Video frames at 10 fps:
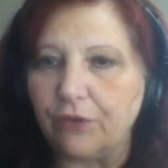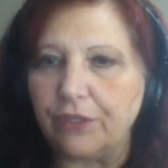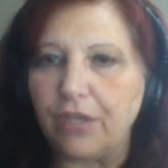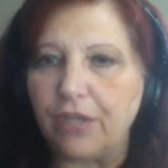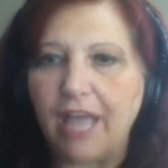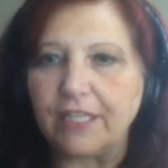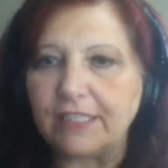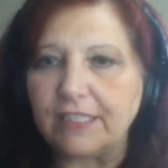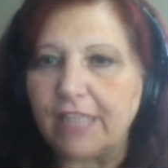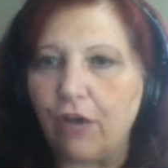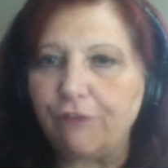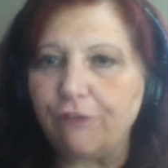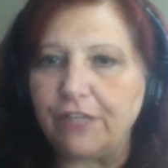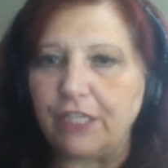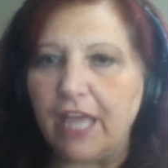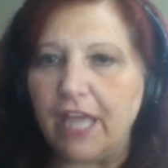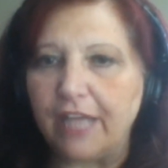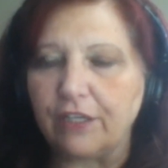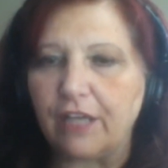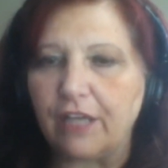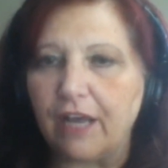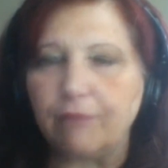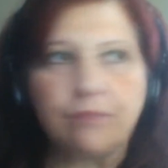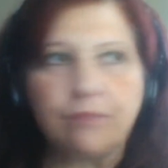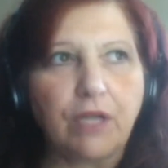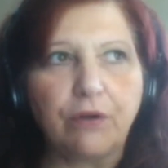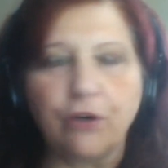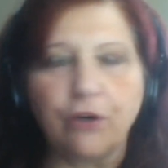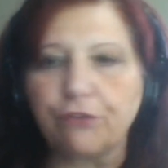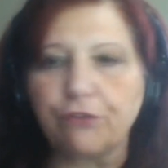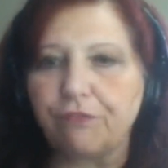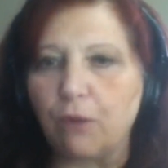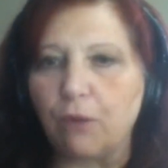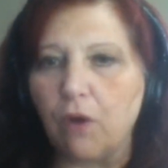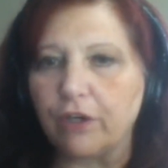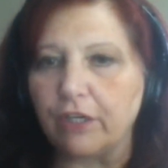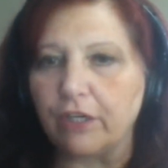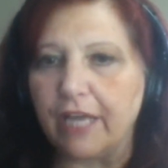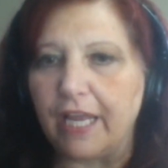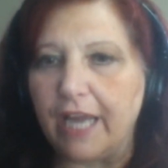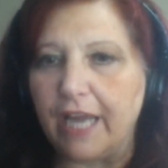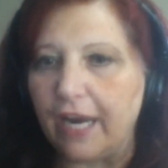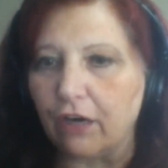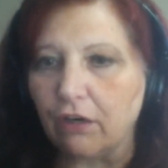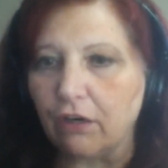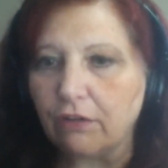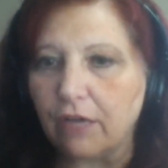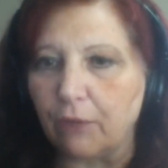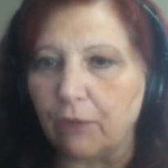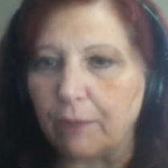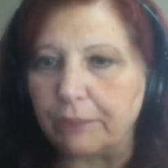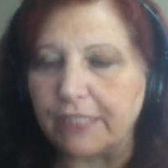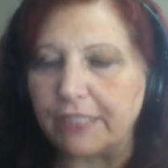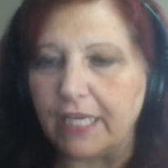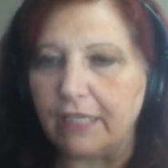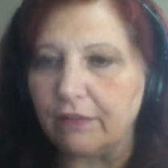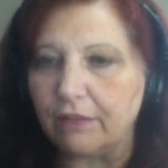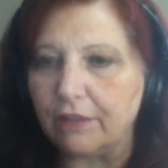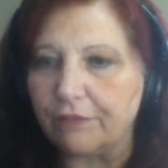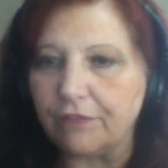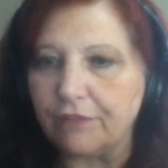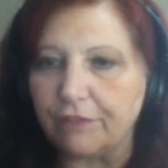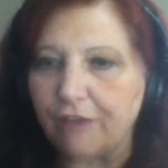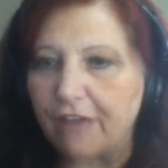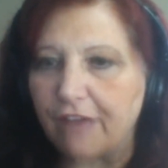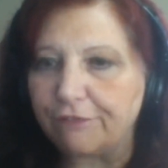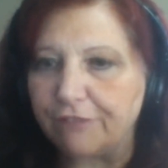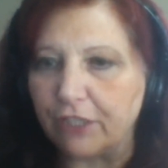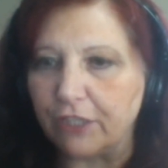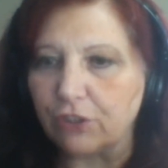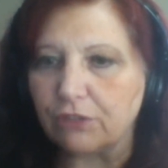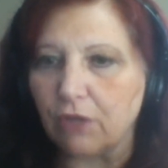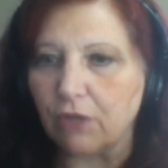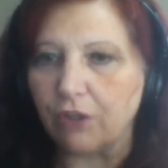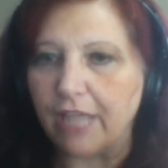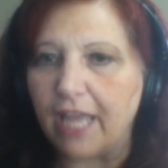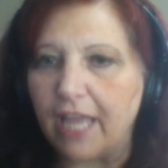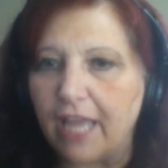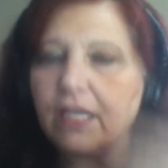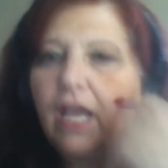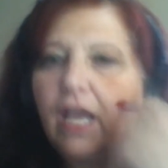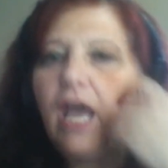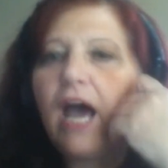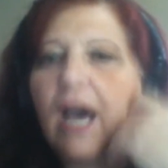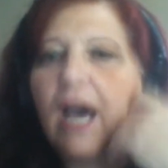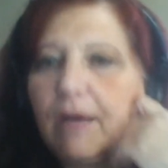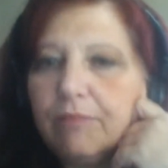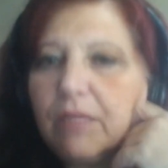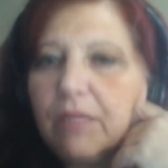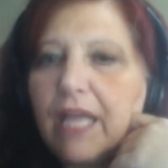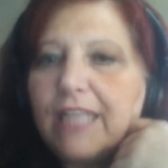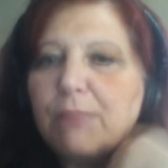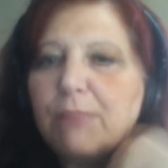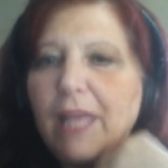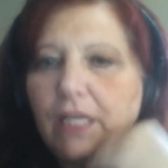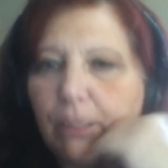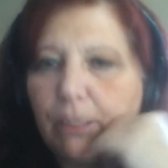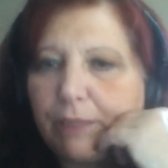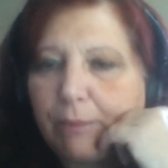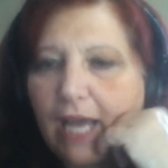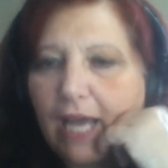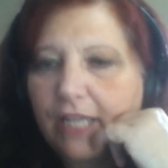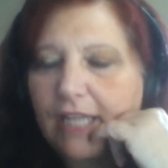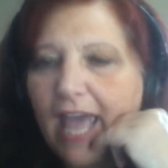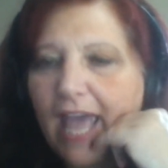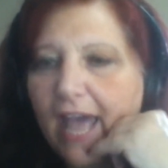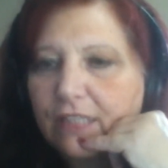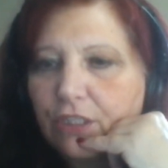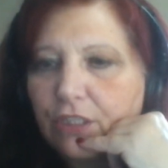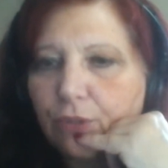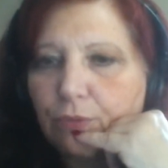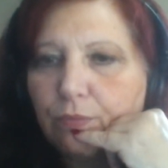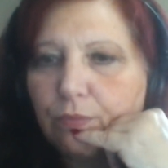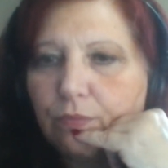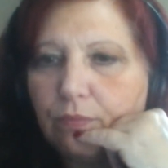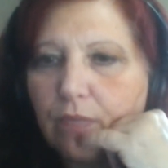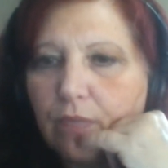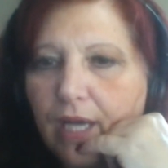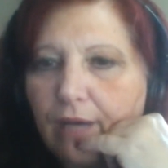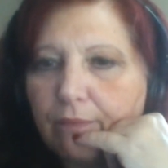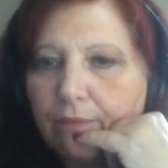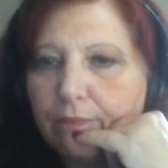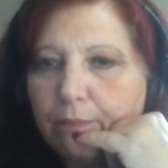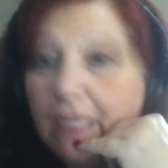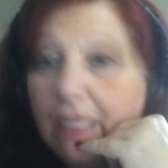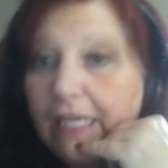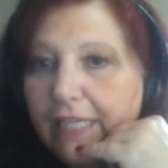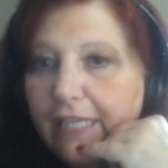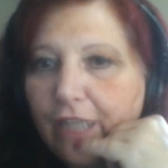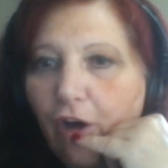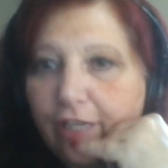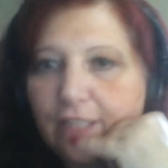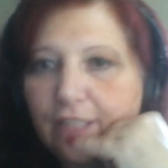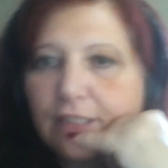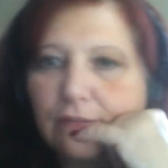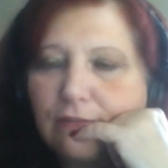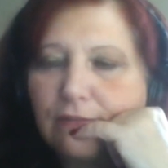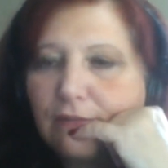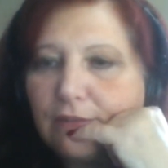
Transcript: that you had the self and then you had um, uh, earth, fire, water, and air uh, representing the, the five fingers on the hand. Uh, explain a little bit about that to um, me and the audience.